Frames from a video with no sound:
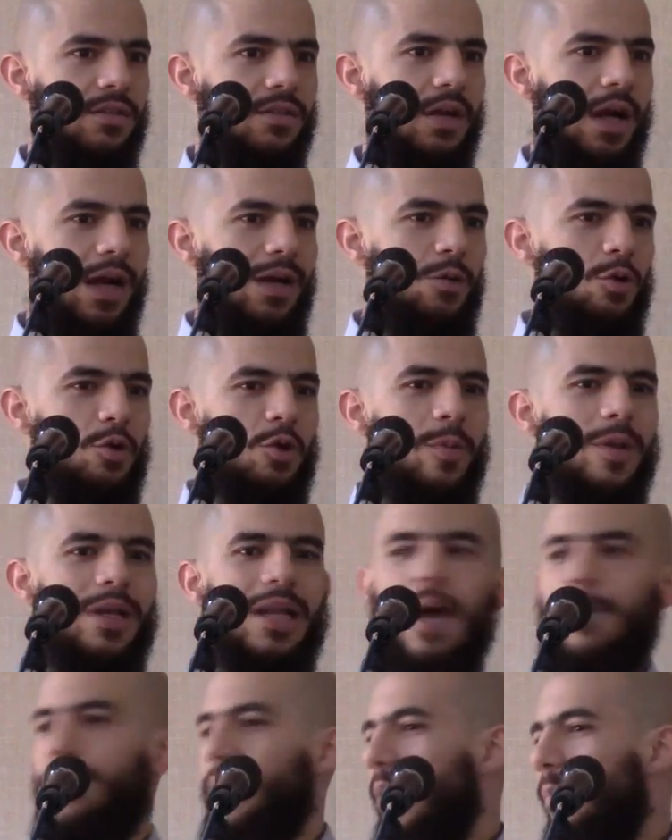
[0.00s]
A'udhu
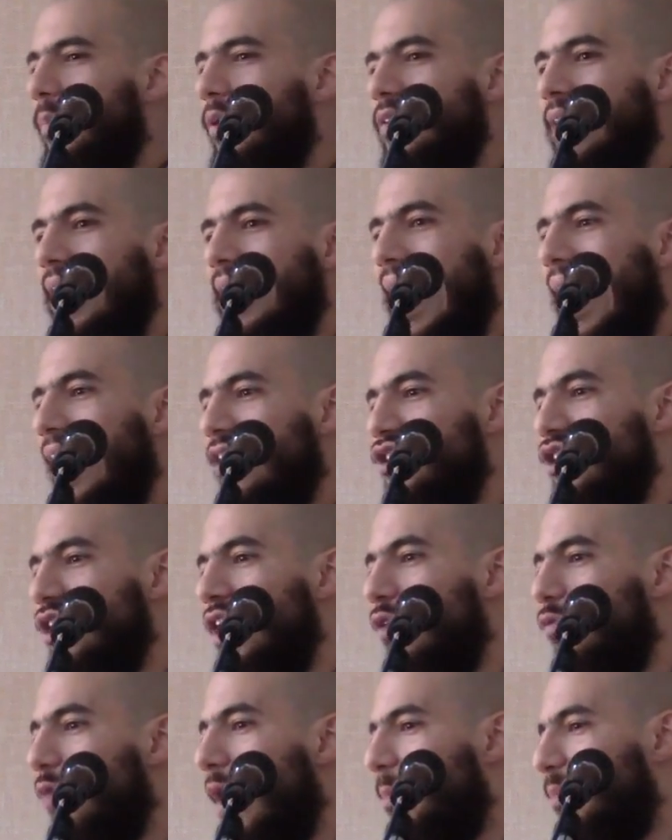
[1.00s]
billah. People that
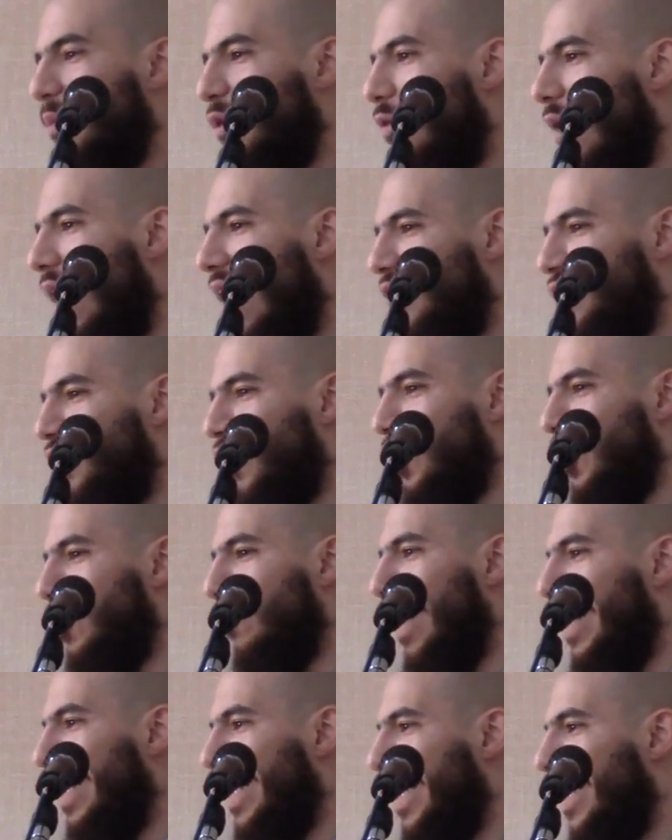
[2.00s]
actually rip you off for
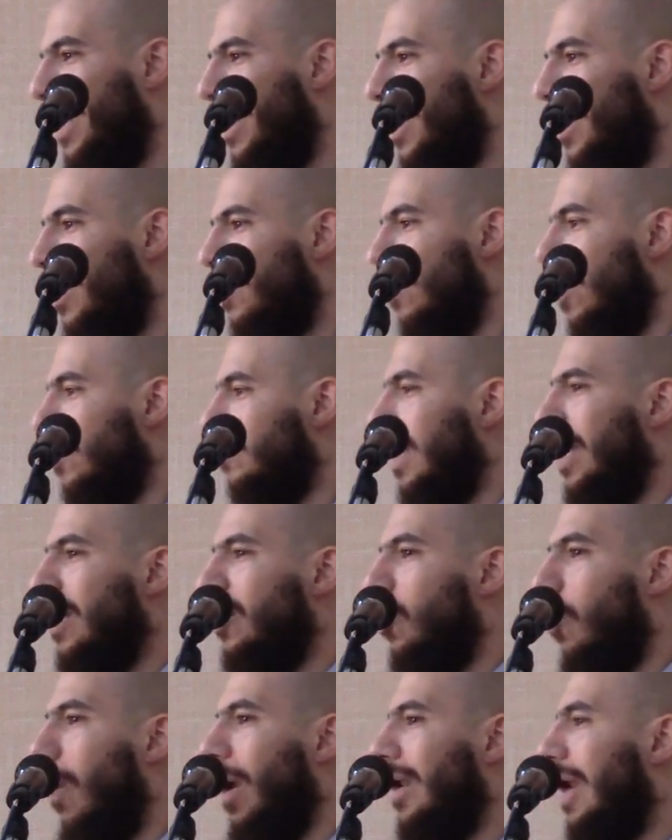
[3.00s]
your money. They
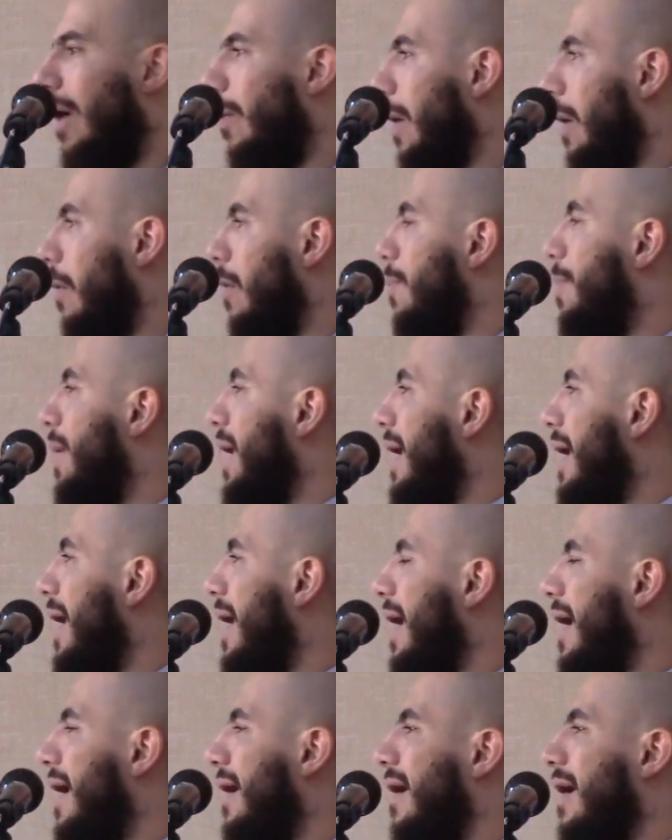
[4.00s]
tell you, Allah, we will be
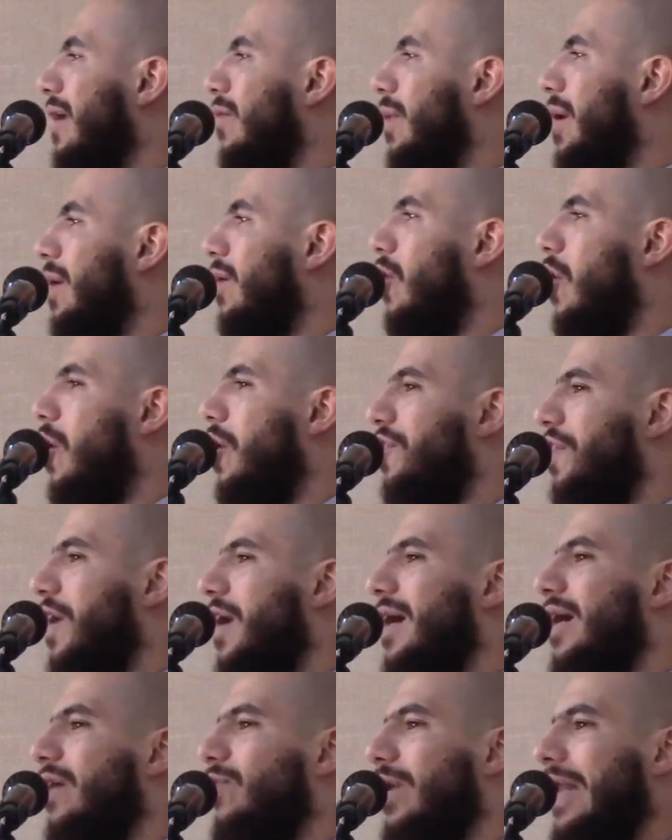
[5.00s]
here and we'll go
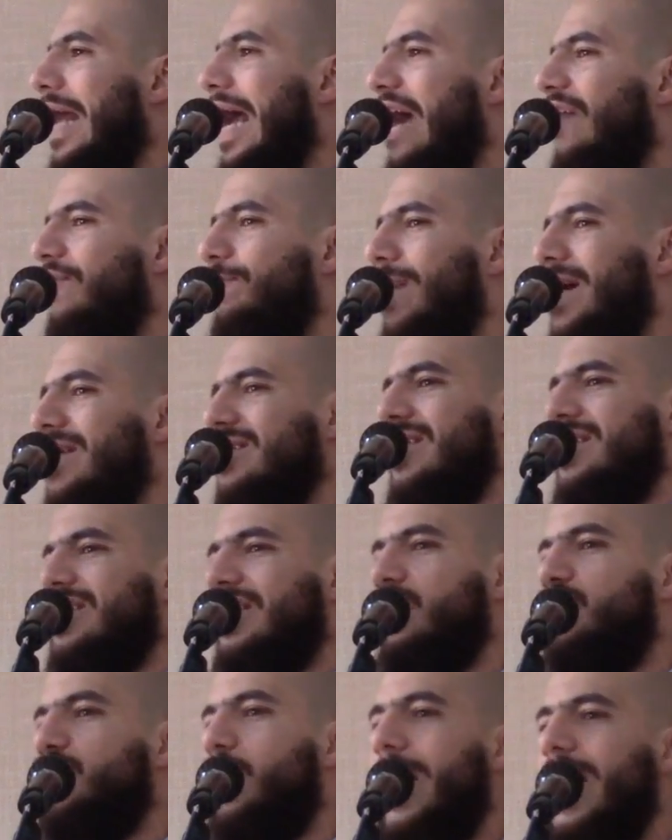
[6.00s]
there and we'll have buses
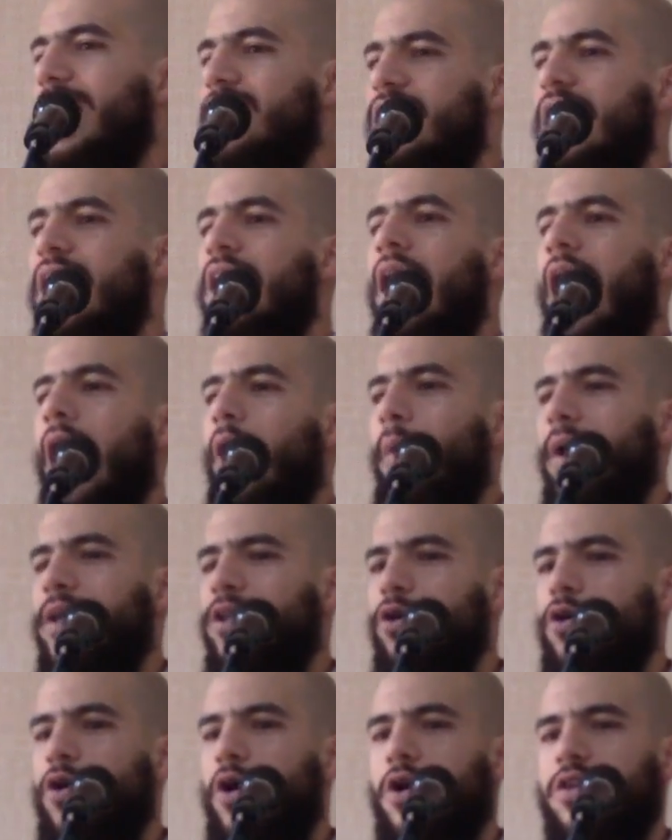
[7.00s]
and trains. And
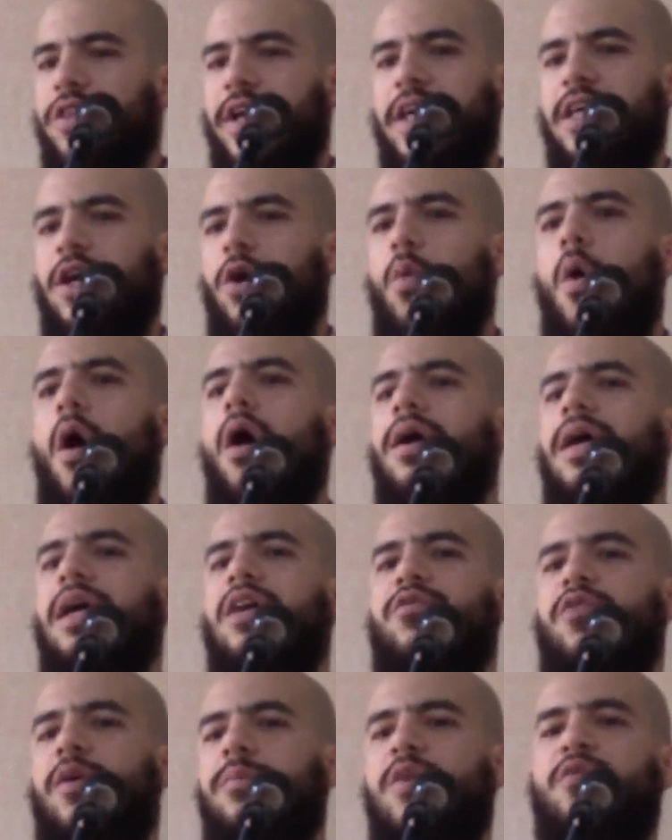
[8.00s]
when you go there, you're
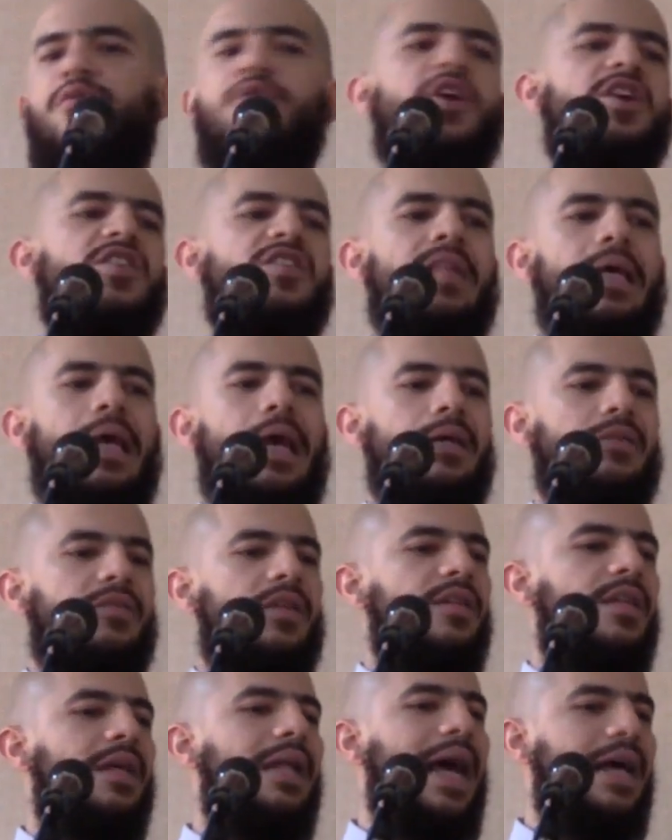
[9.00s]
walking from the first day
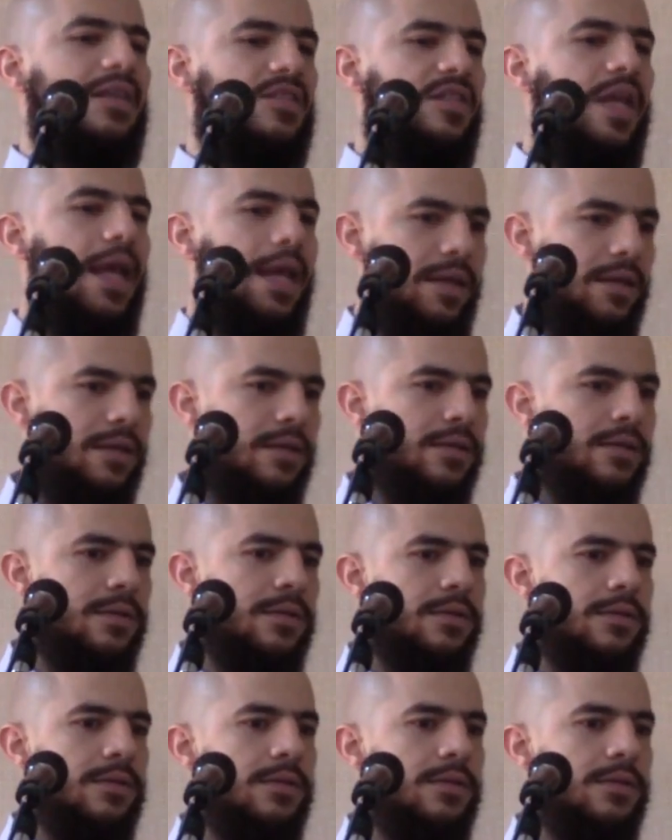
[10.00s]
until the last day,